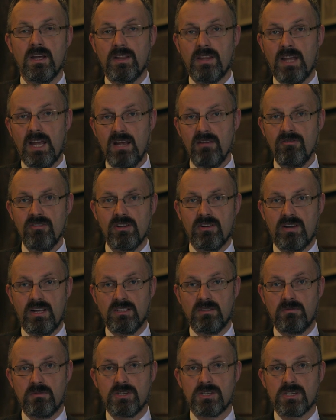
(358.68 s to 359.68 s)
The heavier
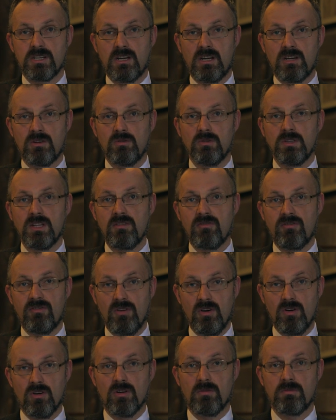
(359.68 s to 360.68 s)
elements are only
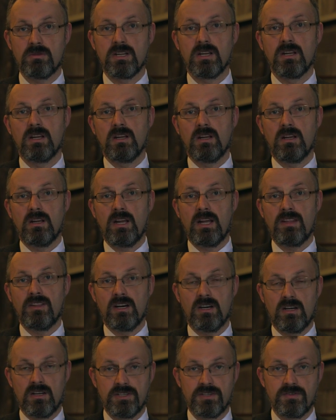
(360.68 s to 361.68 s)
formed in the
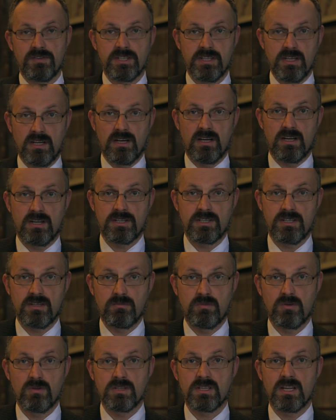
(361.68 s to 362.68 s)
heart of stars, the
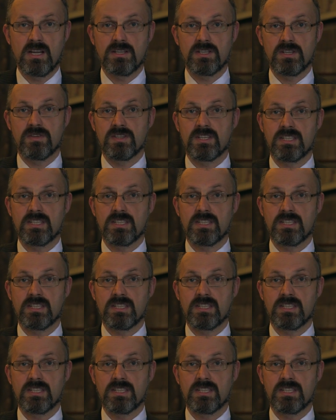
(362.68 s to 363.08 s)
process of